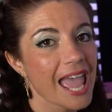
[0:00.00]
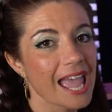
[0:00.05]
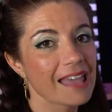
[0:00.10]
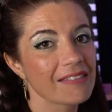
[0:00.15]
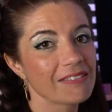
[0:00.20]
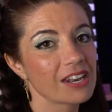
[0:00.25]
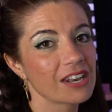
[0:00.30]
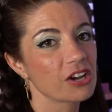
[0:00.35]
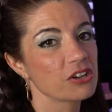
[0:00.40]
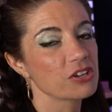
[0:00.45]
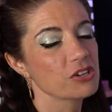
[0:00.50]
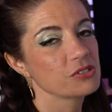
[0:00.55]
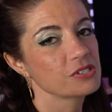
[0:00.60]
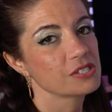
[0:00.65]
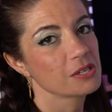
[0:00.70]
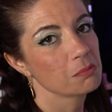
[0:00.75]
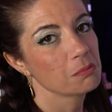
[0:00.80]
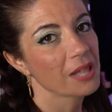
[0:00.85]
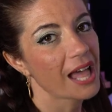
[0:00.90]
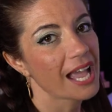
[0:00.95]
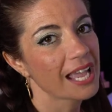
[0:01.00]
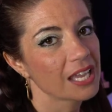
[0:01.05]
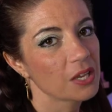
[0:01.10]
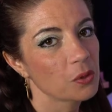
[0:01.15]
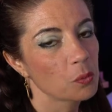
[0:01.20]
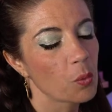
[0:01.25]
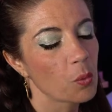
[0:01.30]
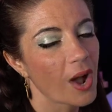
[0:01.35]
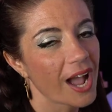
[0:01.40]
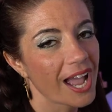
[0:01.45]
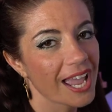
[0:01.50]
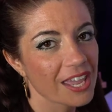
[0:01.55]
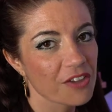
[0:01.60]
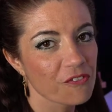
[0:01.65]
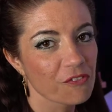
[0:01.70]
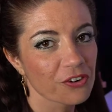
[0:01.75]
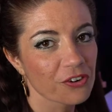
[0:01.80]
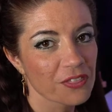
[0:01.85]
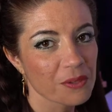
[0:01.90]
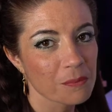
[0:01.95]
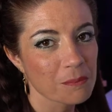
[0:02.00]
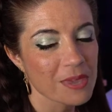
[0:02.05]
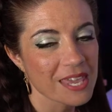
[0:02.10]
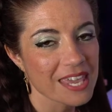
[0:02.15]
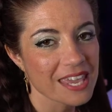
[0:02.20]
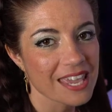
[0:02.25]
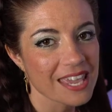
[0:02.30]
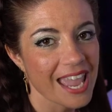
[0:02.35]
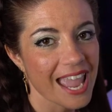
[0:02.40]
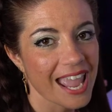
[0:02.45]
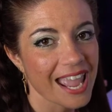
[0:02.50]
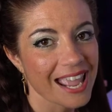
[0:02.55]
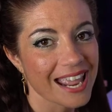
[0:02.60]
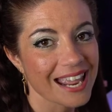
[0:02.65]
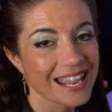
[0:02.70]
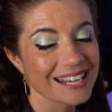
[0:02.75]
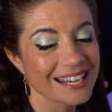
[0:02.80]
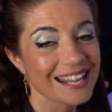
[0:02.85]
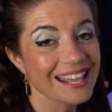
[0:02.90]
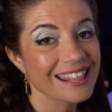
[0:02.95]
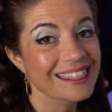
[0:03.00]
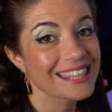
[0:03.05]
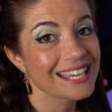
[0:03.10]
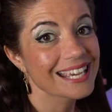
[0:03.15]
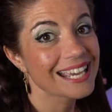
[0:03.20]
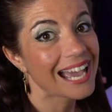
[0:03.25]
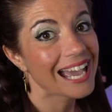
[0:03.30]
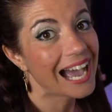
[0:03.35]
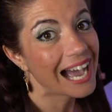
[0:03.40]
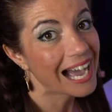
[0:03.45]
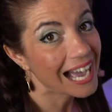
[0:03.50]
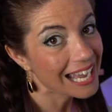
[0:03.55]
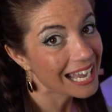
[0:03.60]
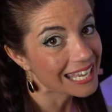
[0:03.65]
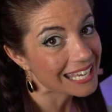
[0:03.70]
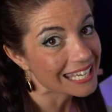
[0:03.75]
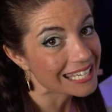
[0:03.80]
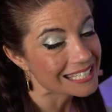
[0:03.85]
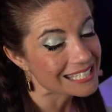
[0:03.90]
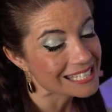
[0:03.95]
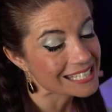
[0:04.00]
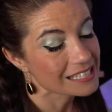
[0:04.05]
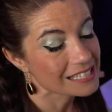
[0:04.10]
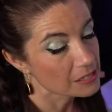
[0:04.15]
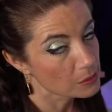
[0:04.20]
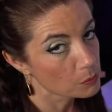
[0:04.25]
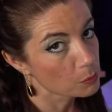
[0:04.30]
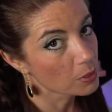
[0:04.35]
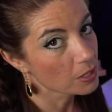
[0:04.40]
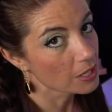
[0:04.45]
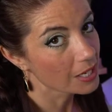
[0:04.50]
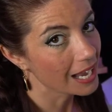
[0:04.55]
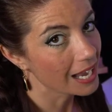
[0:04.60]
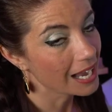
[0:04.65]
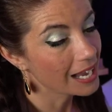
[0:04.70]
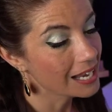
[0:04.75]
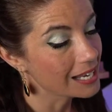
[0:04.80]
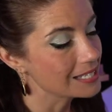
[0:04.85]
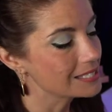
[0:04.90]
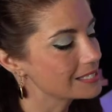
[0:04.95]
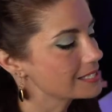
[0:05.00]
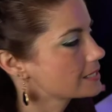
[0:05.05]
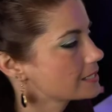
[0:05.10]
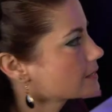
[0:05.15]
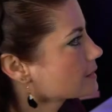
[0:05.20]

And then I'll use some black and white for the bee and the kind, the word kind.